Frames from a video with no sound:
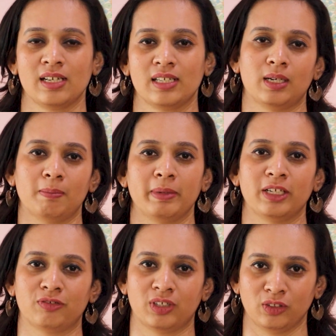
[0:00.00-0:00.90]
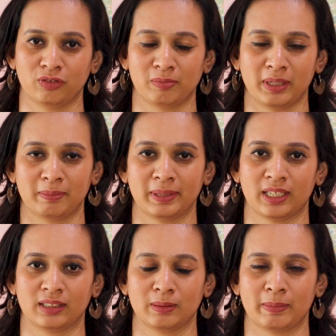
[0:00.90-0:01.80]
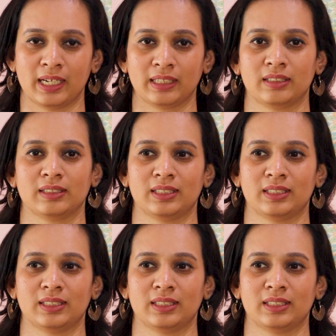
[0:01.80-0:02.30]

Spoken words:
Some make fun of me behind the back,